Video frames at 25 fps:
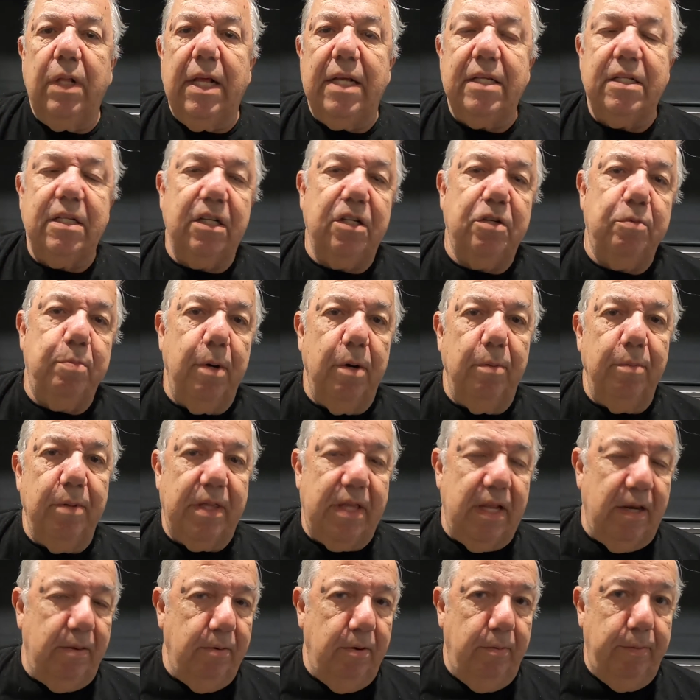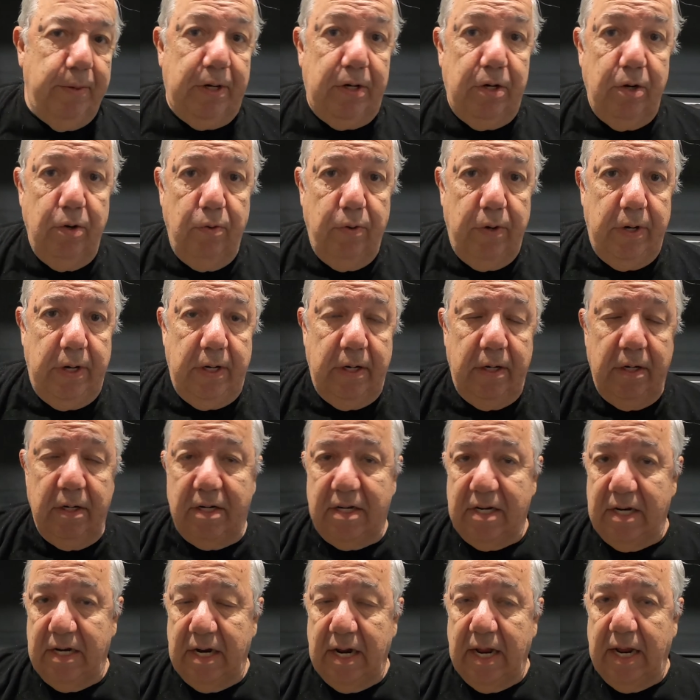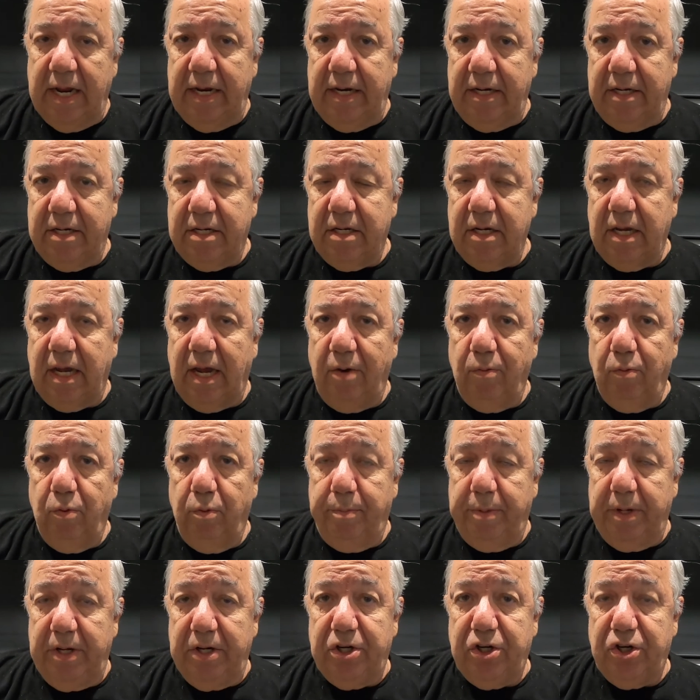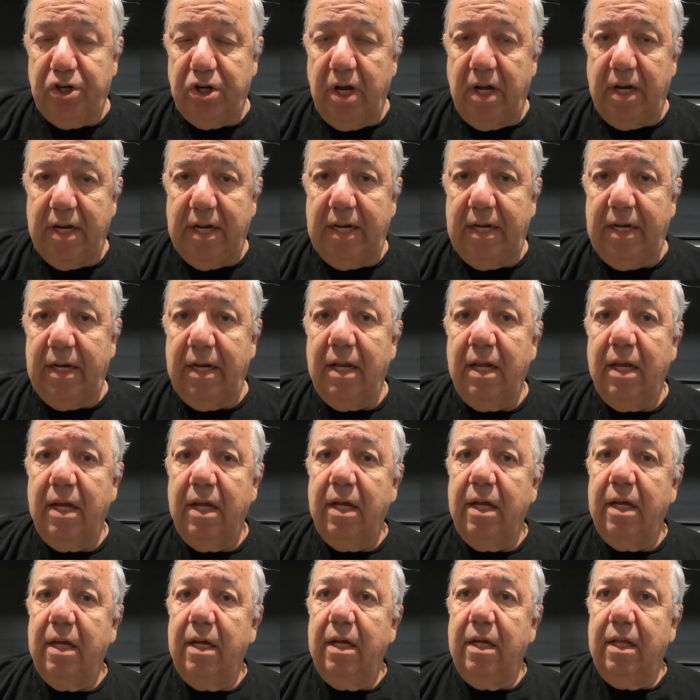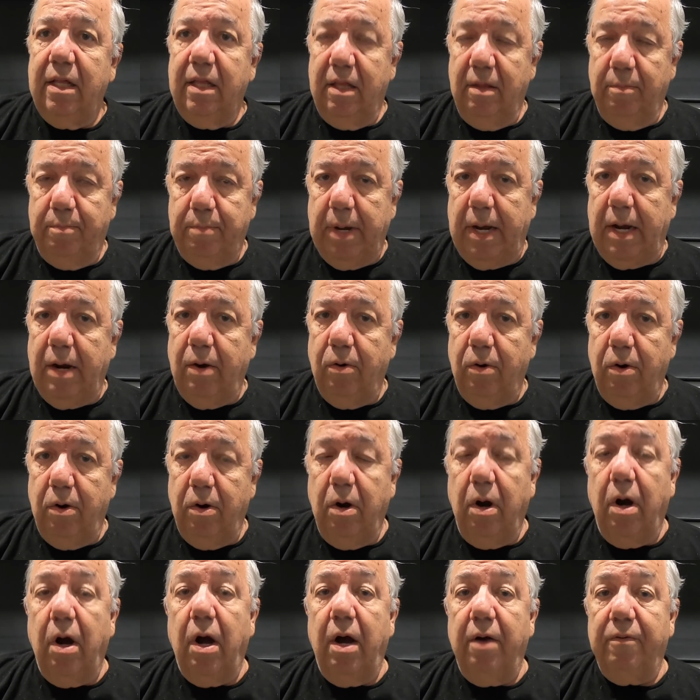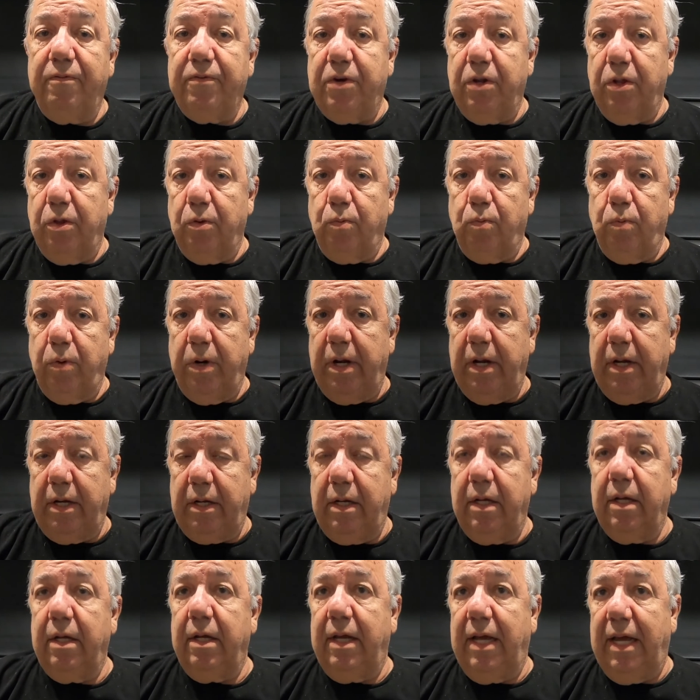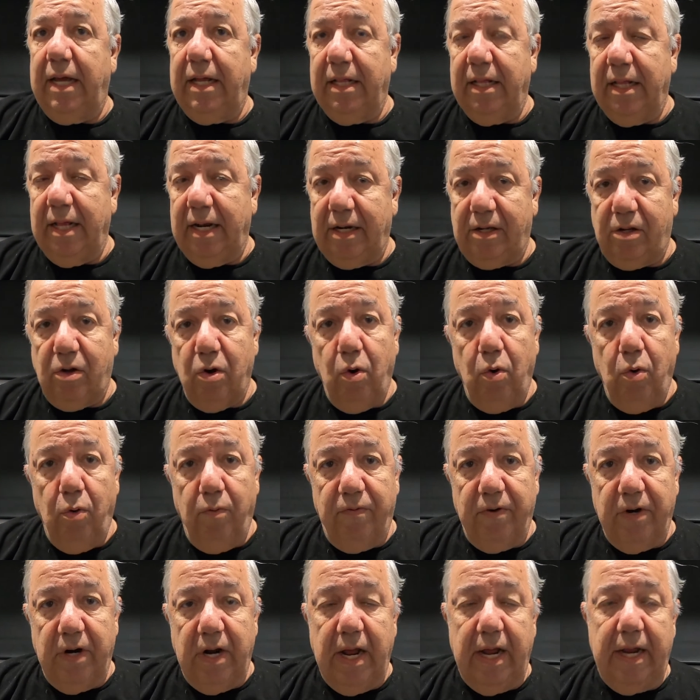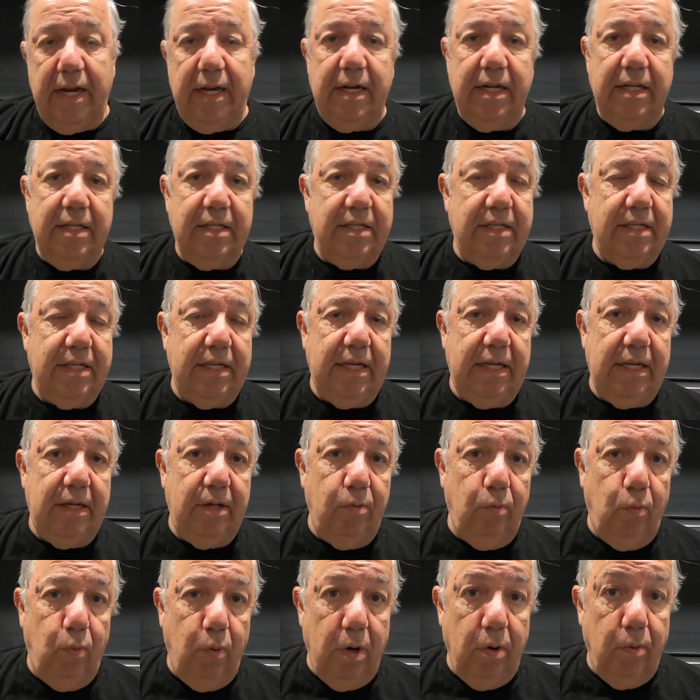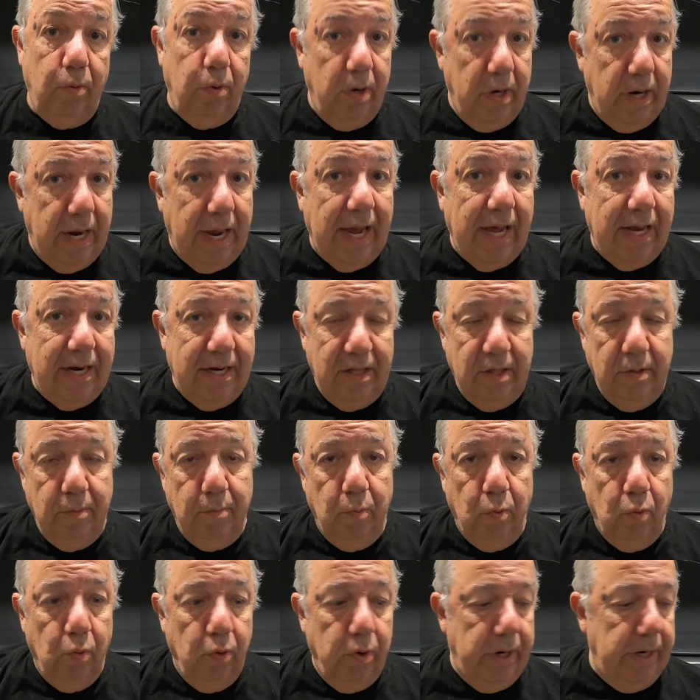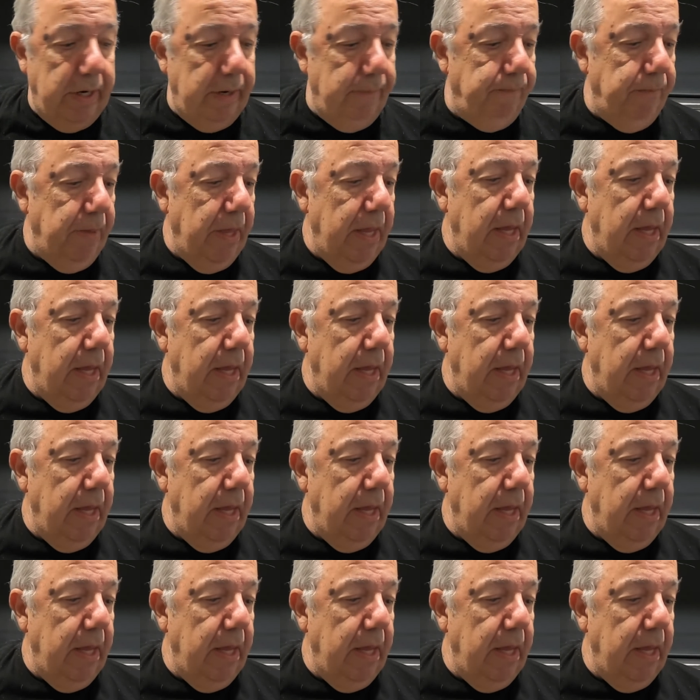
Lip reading: last experiment that I'm going to be doing tonight. I will be shutting the power off to the rig and let it go overnight and see where we're at in the morning.